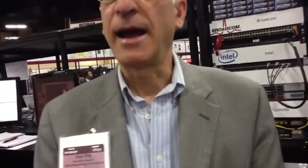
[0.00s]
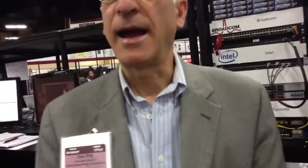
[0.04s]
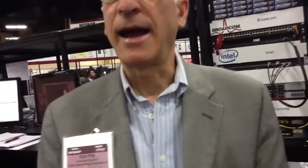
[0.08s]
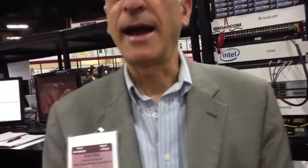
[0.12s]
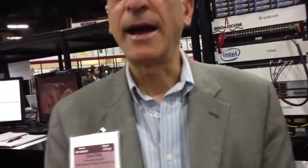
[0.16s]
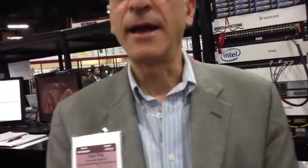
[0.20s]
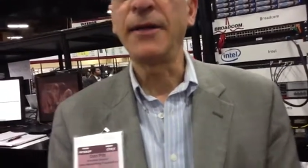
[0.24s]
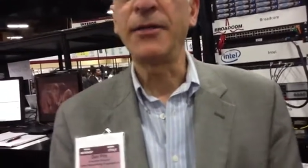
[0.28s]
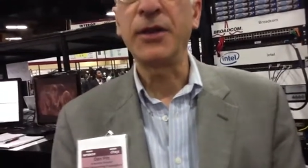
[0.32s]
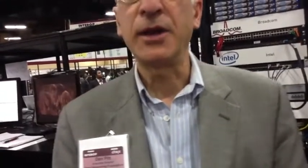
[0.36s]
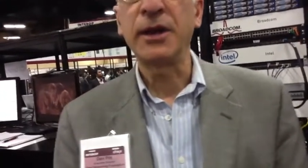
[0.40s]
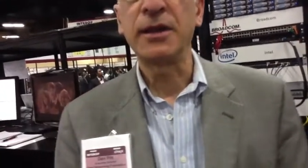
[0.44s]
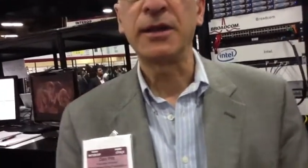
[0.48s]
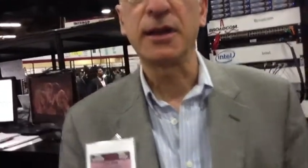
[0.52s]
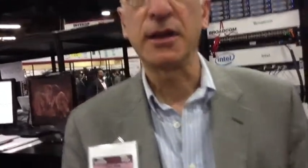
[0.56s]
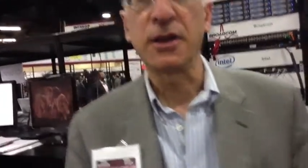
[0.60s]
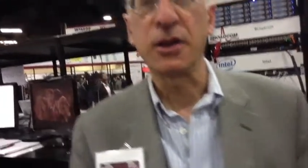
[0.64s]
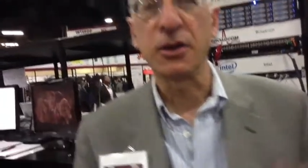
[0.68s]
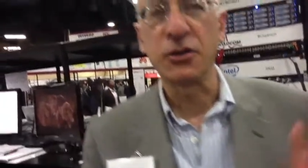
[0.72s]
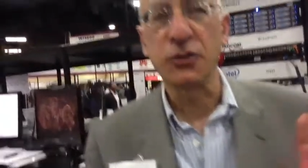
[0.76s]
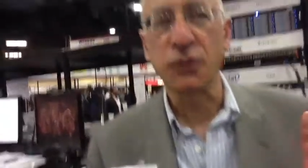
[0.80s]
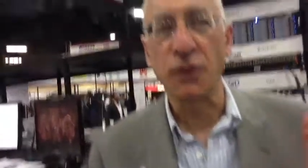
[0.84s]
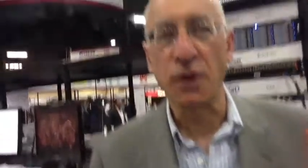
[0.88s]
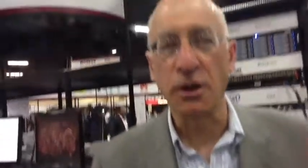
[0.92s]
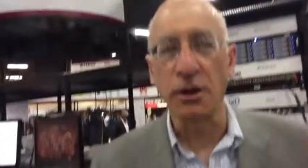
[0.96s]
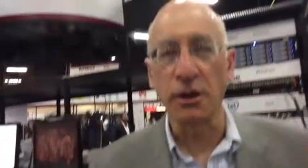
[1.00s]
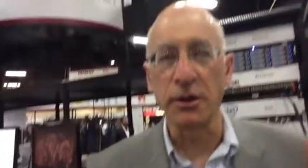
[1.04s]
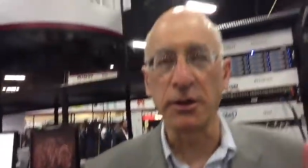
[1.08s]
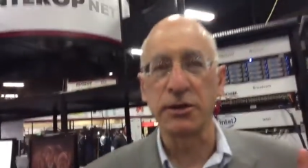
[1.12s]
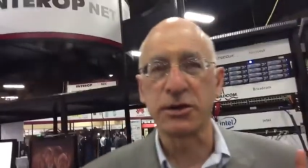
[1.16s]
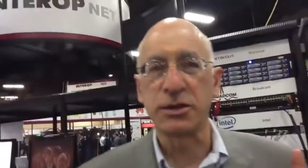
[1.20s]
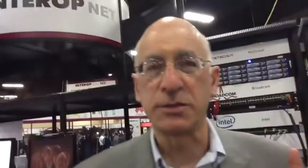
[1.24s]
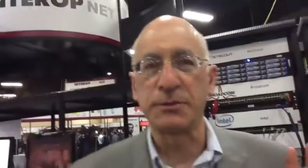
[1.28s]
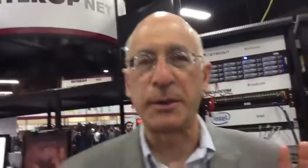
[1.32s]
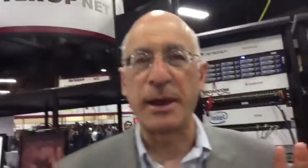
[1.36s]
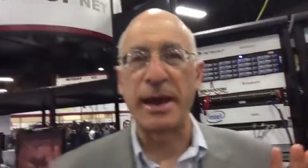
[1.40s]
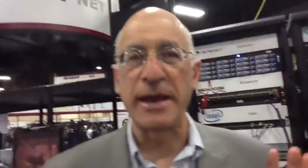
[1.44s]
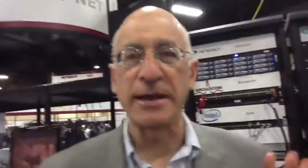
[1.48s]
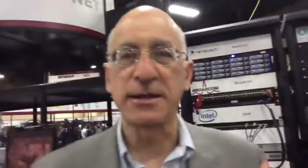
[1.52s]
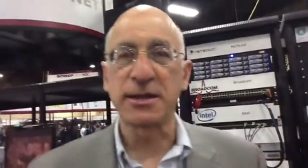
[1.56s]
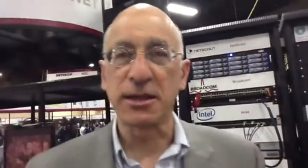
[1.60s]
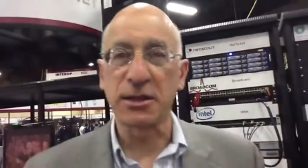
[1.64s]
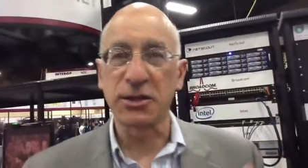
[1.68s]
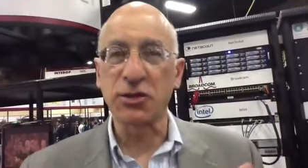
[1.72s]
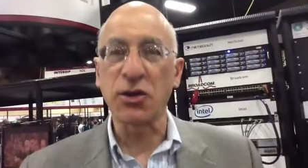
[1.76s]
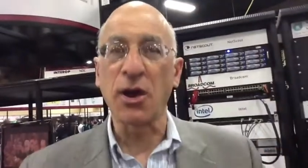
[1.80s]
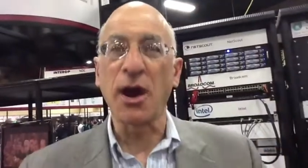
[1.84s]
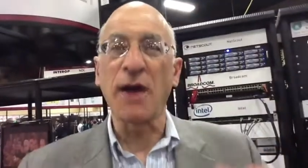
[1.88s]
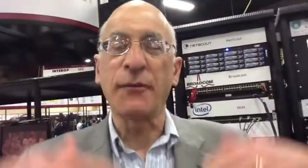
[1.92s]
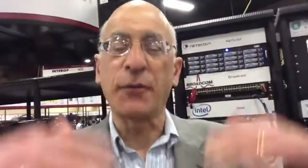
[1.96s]
I think the controller space, the
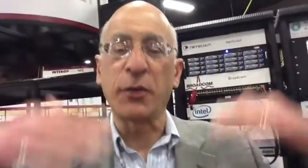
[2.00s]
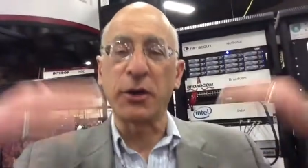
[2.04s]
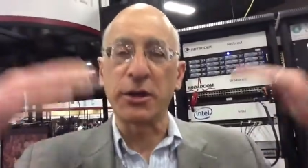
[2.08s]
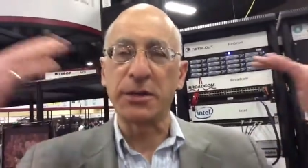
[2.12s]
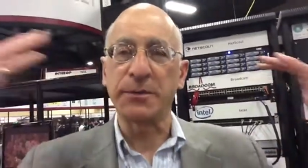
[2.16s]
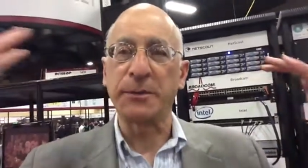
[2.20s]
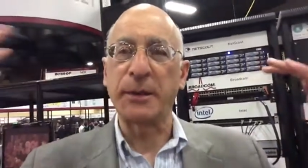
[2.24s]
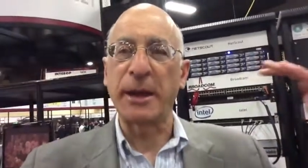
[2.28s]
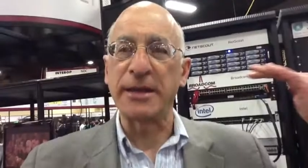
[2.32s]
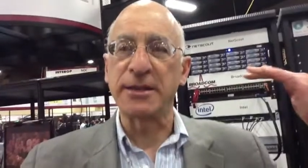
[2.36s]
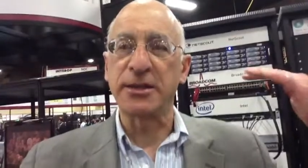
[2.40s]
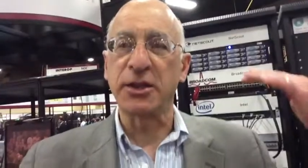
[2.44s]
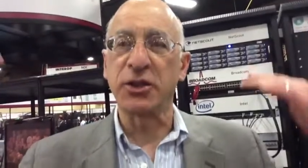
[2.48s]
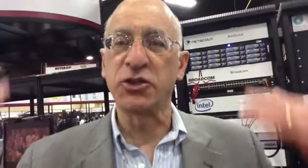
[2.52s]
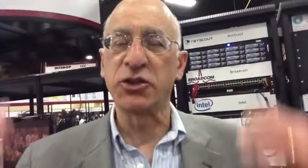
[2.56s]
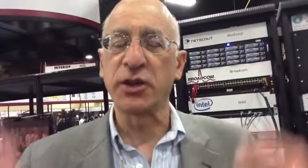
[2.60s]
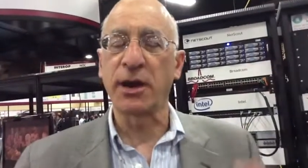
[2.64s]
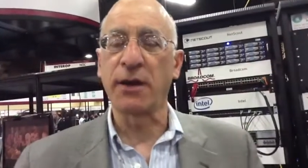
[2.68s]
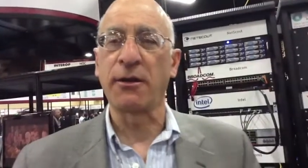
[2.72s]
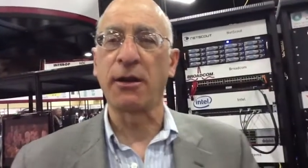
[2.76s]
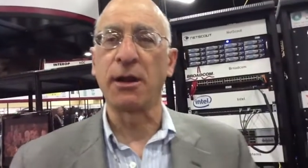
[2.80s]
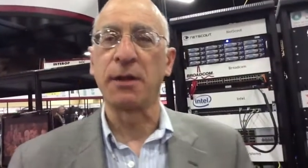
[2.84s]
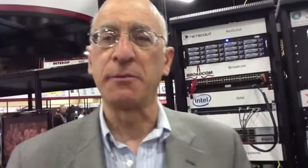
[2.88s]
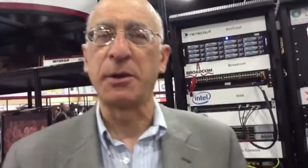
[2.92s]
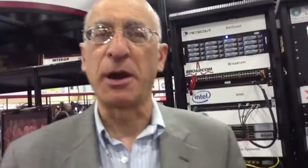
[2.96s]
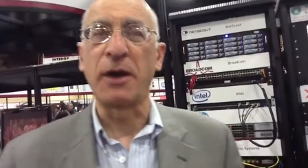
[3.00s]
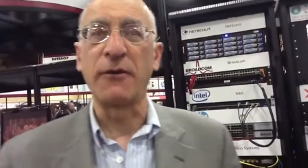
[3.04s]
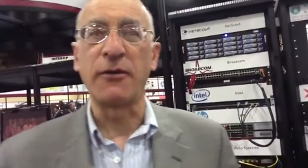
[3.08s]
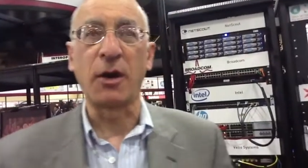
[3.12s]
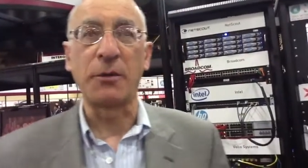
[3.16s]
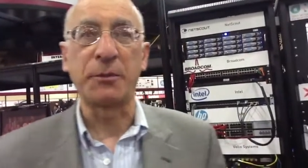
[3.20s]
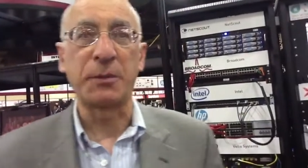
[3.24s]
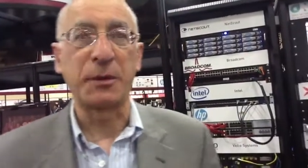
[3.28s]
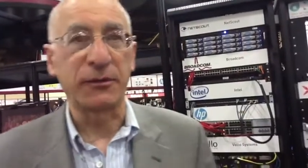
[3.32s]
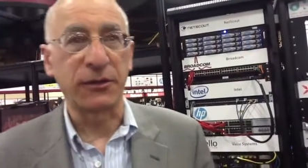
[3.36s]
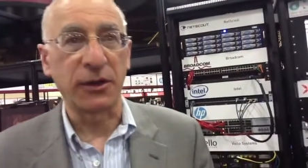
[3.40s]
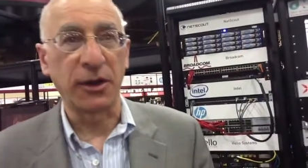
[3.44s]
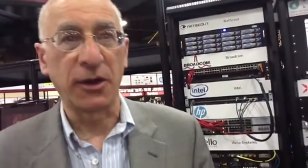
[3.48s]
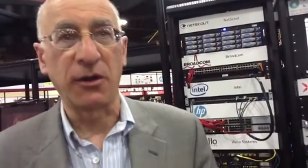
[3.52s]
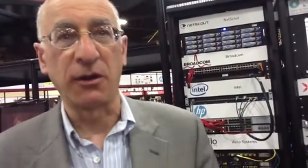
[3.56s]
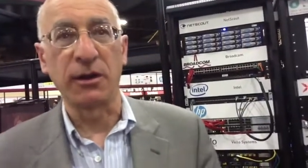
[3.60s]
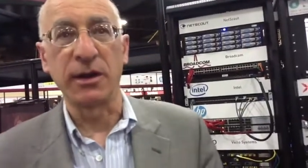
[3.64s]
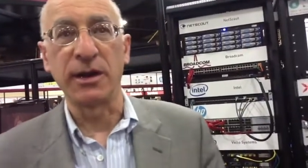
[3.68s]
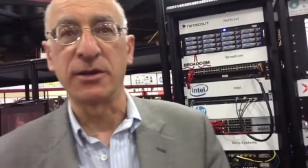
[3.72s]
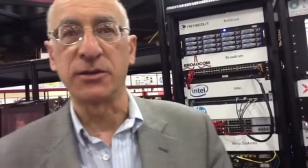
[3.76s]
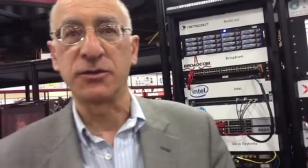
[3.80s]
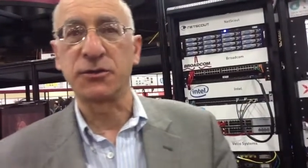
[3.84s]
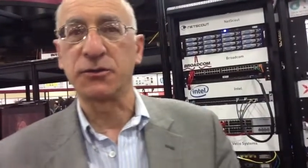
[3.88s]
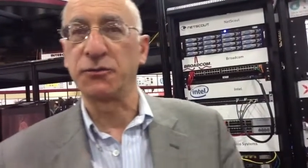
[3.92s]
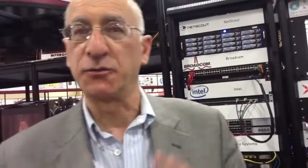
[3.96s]
software space in general above OpenFlow
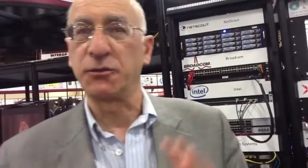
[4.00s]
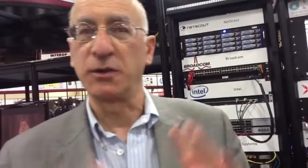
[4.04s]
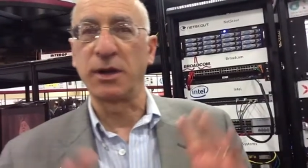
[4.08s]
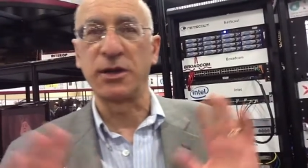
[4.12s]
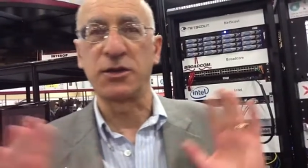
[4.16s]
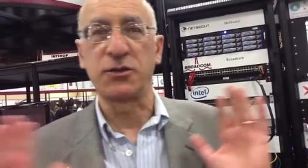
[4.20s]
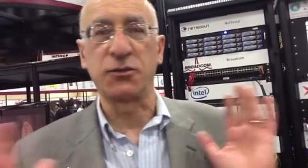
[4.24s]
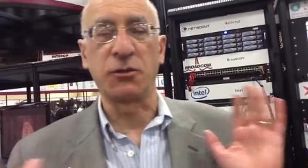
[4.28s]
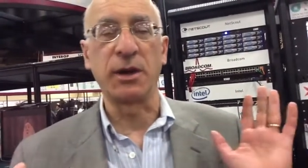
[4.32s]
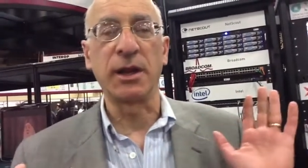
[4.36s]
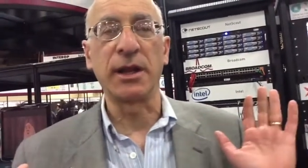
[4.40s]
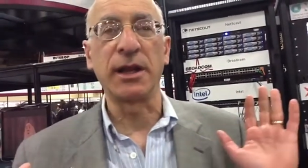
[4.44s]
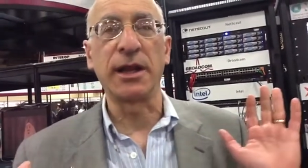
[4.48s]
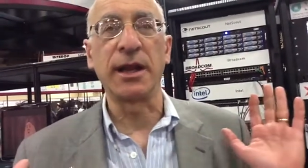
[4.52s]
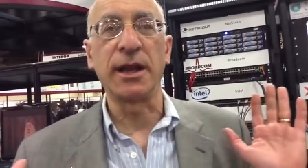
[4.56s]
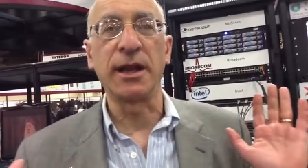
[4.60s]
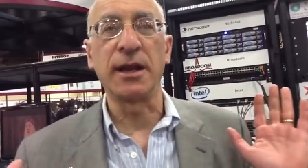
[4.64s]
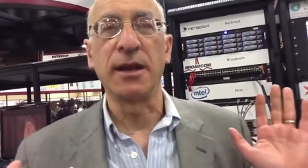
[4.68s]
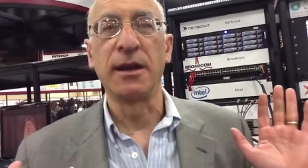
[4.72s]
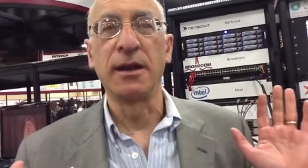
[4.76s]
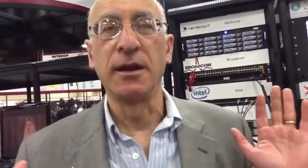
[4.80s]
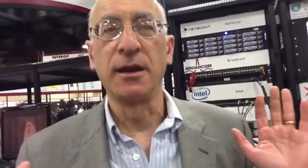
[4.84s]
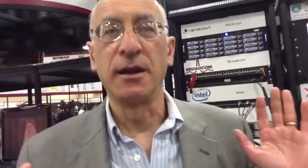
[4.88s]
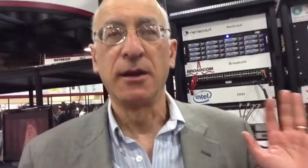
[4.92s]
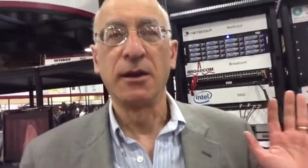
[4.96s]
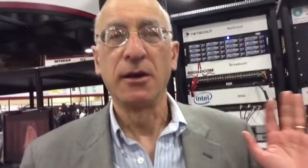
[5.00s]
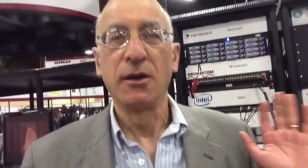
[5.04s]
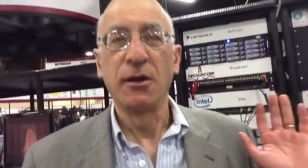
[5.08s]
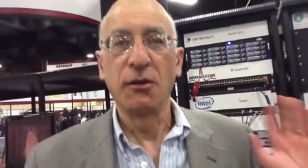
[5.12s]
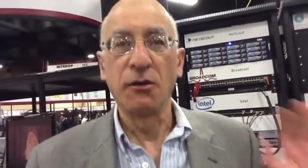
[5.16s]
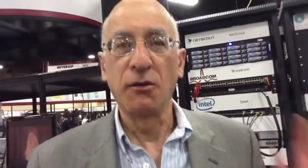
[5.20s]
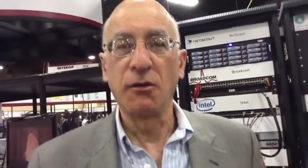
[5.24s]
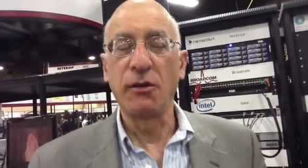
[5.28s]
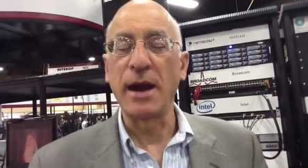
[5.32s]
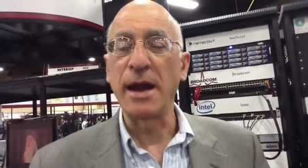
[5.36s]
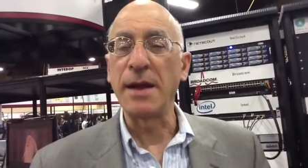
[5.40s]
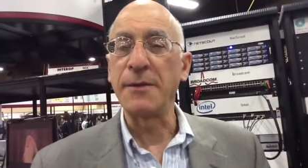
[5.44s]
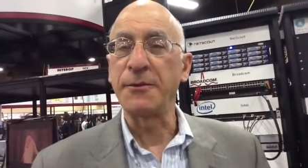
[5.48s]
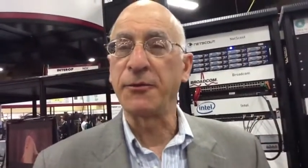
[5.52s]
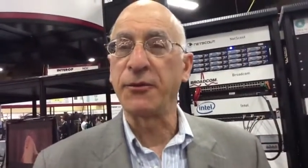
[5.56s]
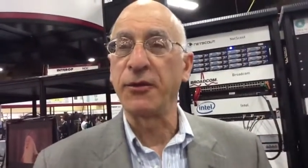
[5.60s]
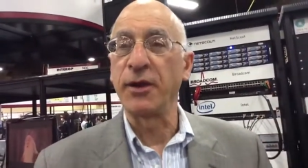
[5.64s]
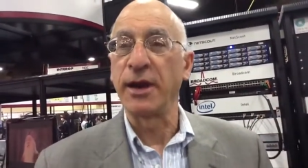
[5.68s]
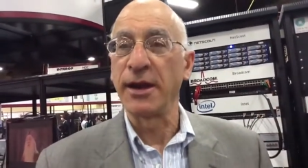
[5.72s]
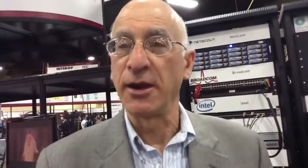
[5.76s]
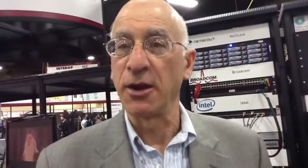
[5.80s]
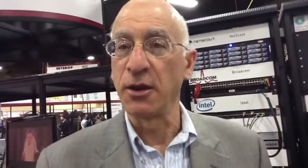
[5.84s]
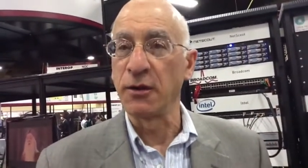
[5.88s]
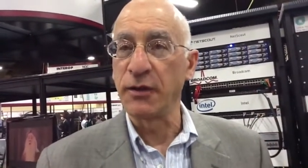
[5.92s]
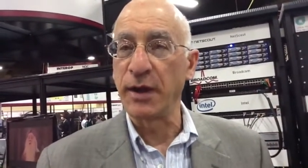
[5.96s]
is, is really ripe for
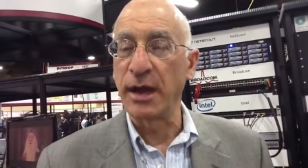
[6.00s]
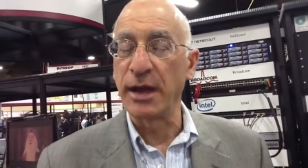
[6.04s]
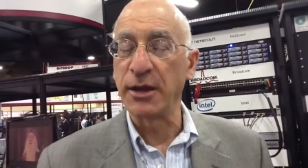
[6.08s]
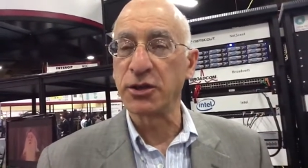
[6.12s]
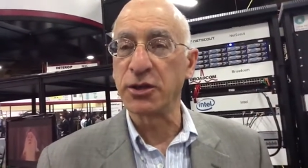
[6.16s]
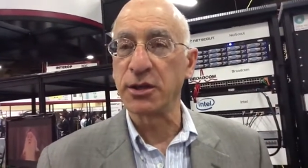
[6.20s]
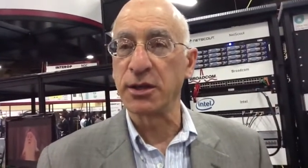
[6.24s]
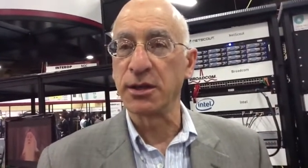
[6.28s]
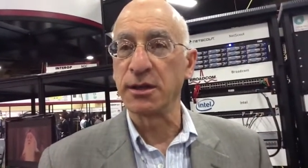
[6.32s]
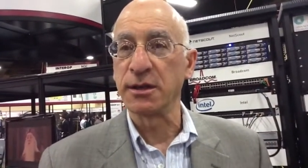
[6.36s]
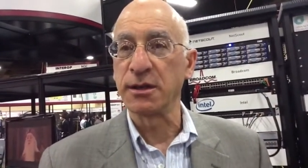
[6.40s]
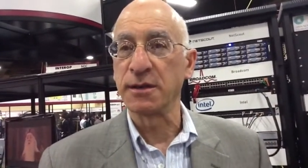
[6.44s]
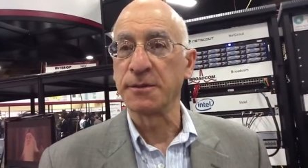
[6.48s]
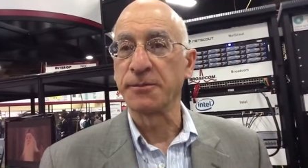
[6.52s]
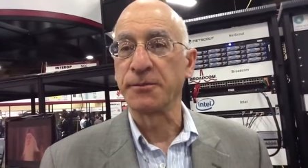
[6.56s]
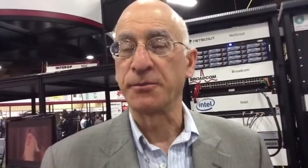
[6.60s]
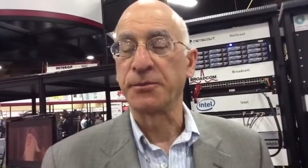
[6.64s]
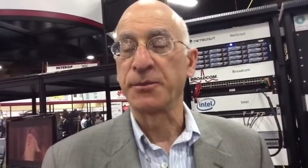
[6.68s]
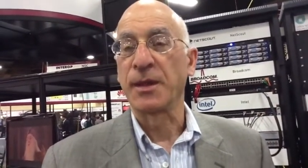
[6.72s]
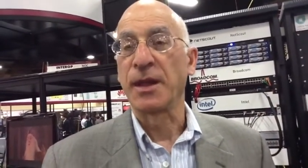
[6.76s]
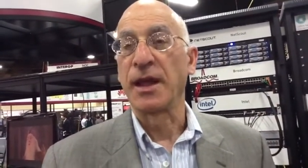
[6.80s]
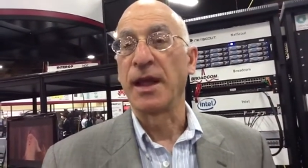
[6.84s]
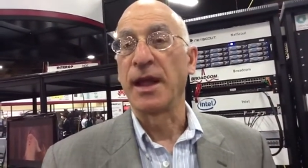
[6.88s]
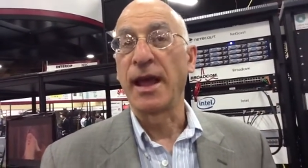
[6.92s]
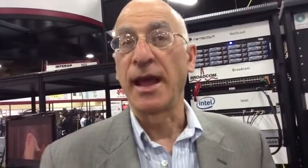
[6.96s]
innovation yeah.